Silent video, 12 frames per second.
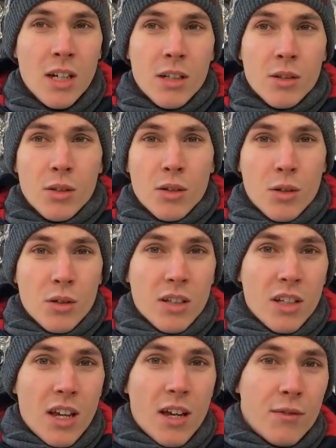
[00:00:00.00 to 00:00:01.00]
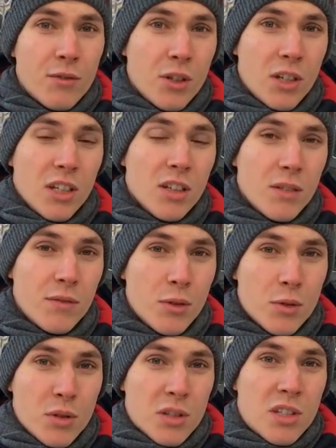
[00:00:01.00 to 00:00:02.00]
not only every
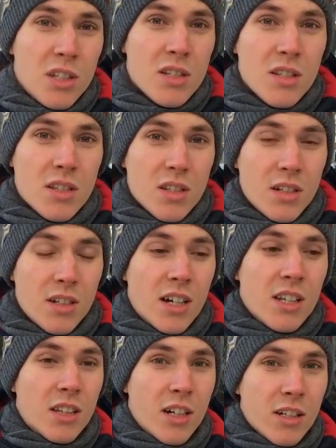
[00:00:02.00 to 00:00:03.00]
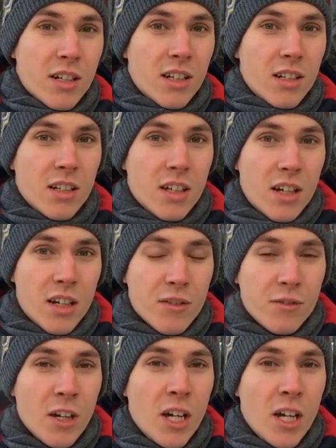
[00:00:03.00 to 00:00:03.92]
individual citizen and their daily life,